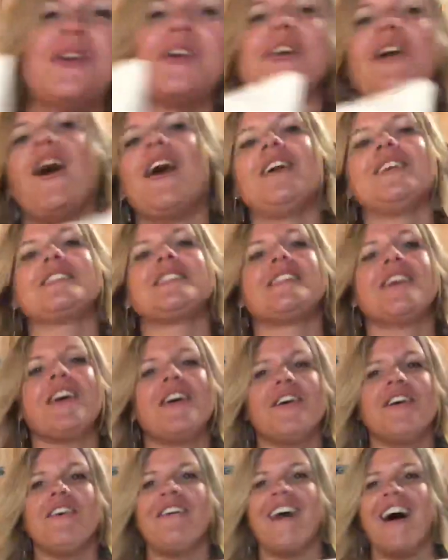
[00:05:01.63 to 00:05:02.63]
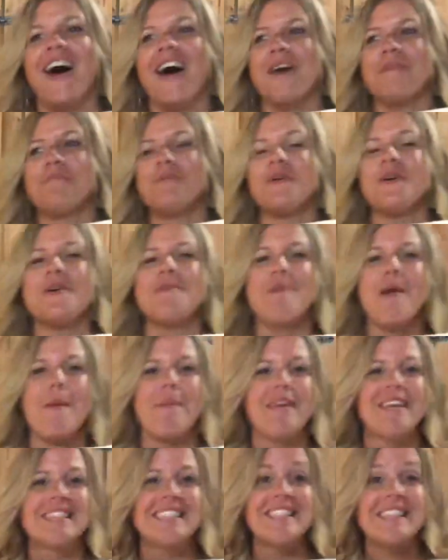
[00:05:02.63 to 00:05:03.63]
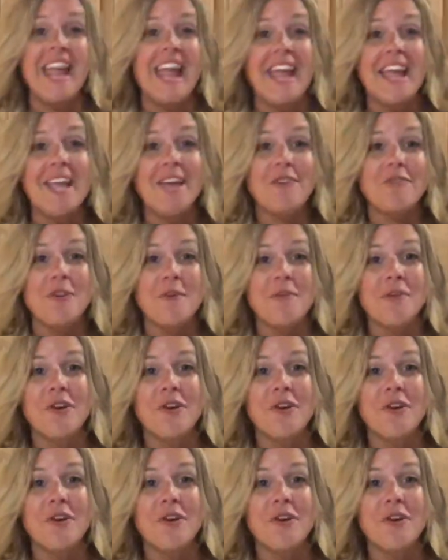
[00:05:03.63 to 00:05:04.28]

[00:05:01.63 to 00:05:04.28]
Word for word: could also uh, put maybe a saying from